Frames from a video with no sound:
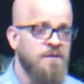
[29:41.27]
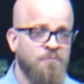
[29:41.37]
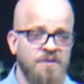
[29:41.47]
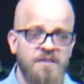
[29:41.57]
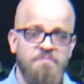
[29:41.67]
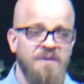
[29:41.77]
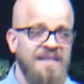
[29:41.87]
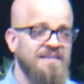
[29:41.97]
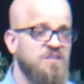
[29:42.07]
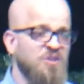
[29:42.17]
really
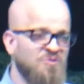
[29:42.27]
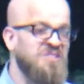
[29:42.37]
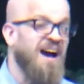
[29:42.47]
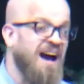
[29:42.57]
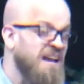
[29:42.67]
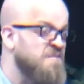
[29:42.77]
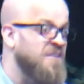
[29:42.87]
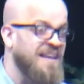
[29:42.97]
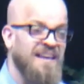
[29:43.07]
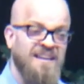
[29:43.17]
begin to dive
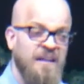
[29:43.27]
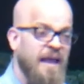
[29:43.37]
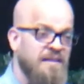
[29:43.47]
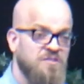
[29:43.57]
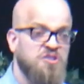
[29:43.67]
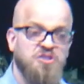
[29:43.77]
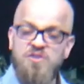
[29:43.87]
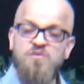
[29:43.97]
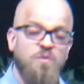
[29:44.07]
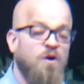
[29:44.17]
in and
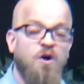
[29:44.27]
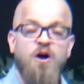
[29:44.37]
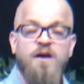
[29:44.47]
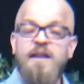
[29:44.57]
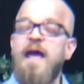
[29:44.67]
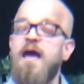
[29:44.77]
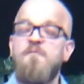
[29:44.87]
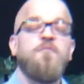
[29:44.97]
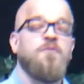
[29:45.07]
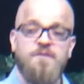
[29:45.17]
chew on
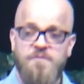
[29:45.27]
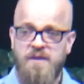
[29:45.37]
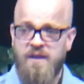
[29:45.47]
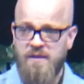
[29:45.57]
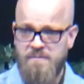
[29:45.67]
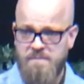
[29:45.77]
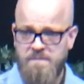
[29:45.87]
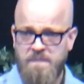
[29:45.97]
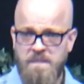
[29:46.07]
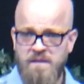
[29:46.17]
everything
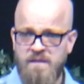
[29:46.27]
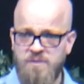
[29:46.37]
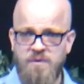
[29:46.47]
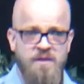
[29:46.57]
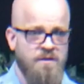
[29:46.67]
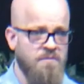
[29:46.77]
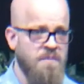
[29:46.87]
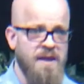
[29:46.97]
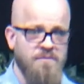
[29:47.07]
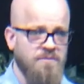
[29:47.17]
that's written there. The
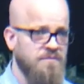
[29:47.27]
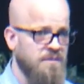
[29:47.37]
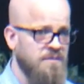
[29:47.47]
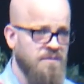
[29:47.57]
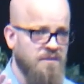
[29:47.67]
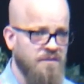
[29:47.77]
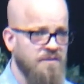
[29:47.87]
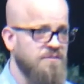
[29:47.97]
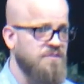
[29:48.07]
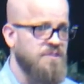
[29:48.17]
Bible
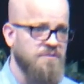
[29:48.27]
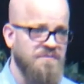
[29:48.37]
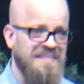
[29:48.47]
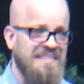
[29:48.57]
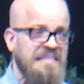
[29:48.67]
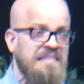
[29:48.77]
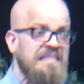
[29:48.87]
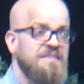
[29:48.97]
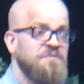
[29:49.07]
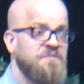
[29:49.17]
declares itself as
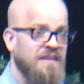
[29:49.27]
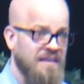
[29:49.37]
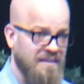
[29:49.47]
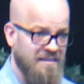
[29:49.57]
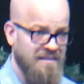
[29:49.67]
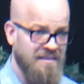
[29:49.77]
living,